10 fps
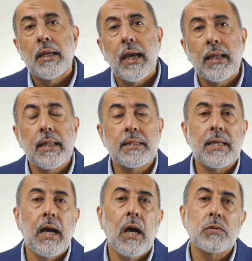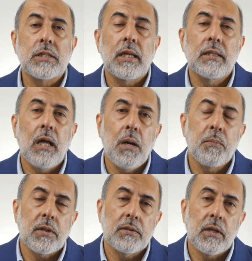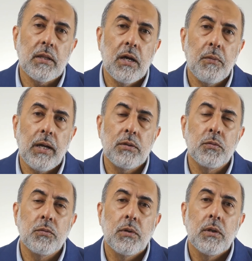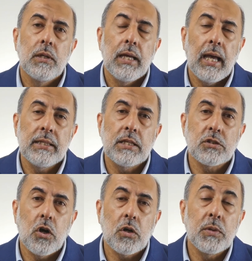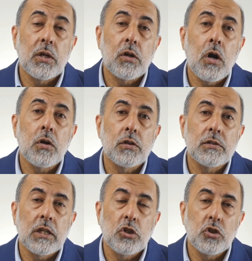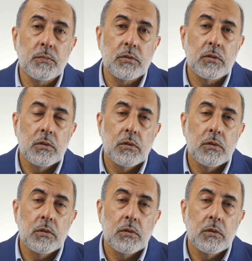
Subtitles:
And that's how Sayyidina Amr radiallahu anhu and his army conquered Egypt